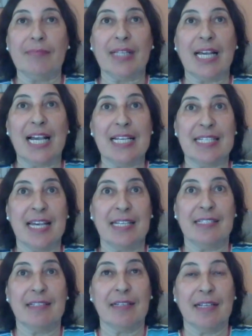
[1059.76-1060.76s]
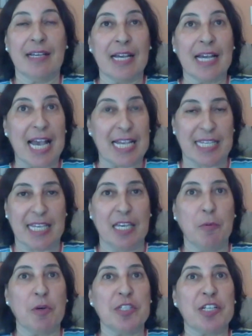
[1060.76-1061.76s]
I said, as
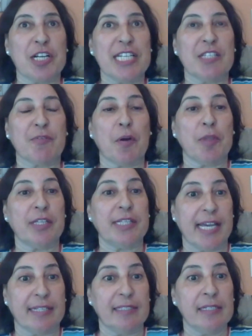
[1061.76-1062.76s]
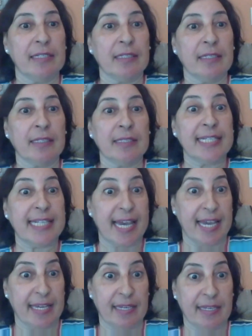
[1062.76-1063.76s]
he was raised from the dead
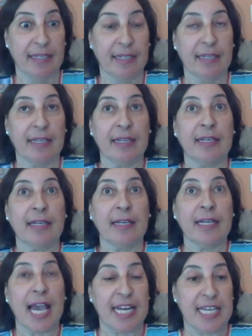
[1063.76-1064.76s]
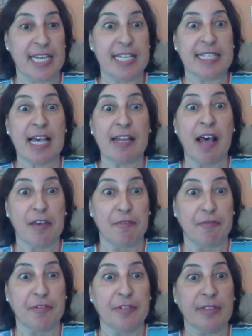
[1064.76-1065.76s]
today, and he is
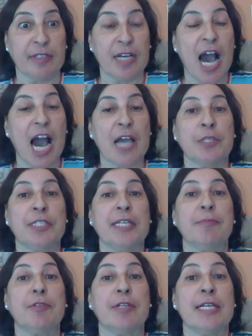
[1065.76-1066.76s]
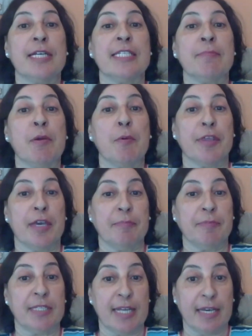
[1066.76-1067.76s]
alive, I want him to raise me with
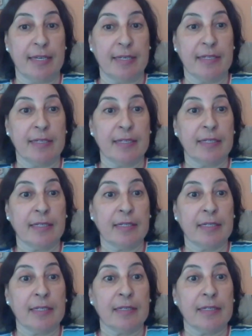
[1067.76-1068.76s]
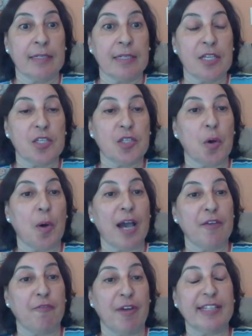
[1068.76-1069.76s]
him today. So
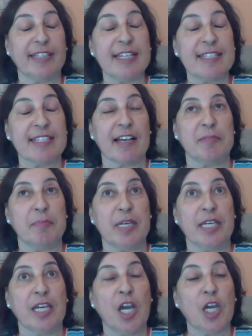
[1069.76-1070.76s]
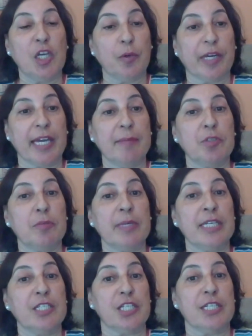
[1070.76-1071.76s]
I felt inside me, you came to
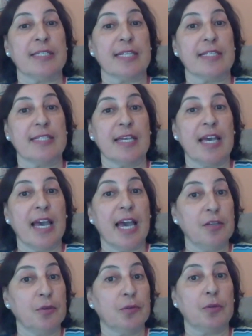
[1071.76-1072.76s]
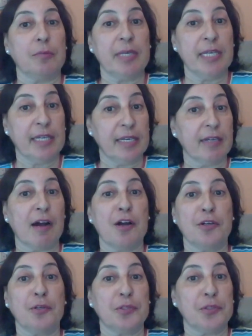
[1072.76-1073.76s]
me, Jesus, and you told me, here
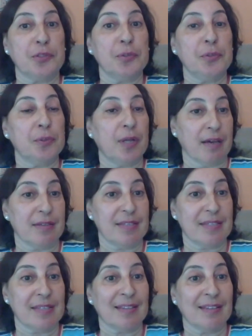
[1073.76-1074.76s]
are your two new lungs.